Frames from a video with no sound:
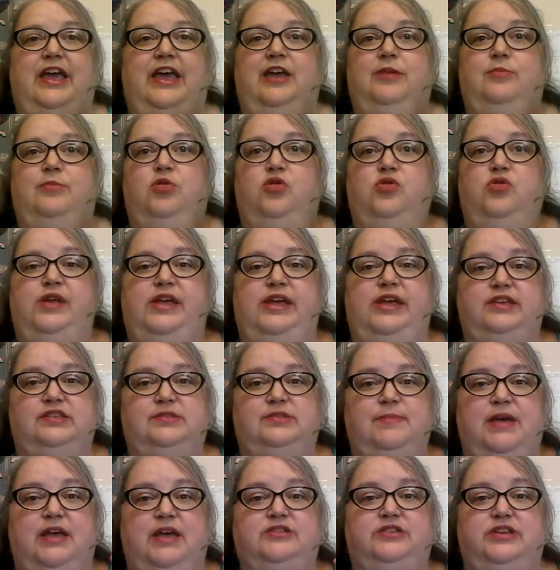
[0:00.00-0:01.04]
and Marie
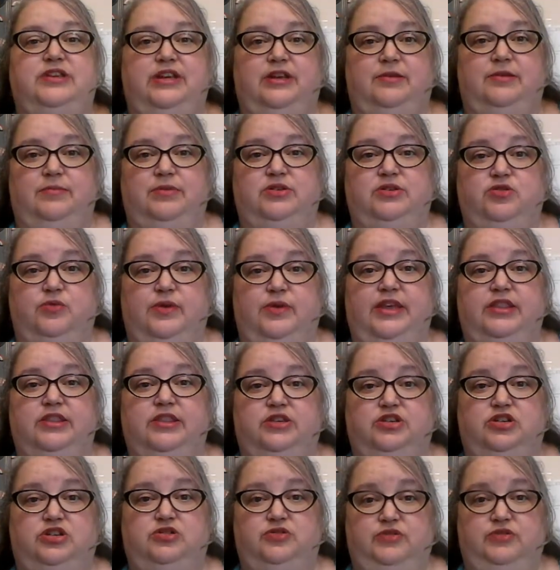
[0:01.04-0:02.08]
is mounted in between
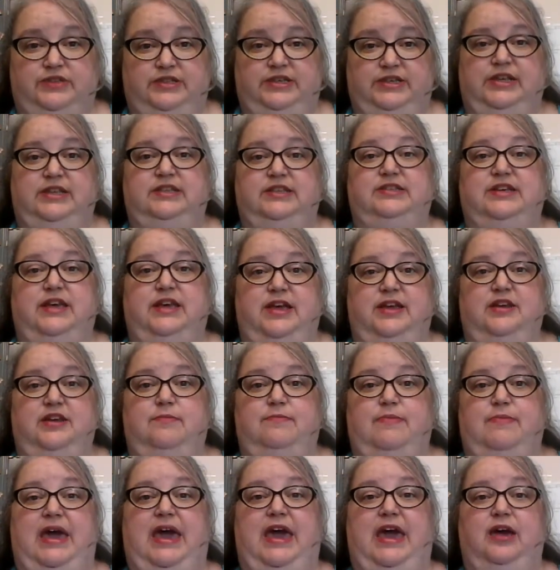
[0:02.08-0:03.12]
the two seats, kind
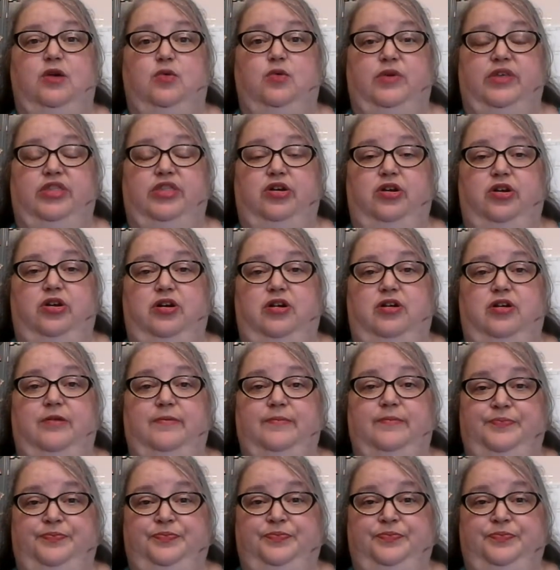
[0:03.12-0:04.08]
of back with her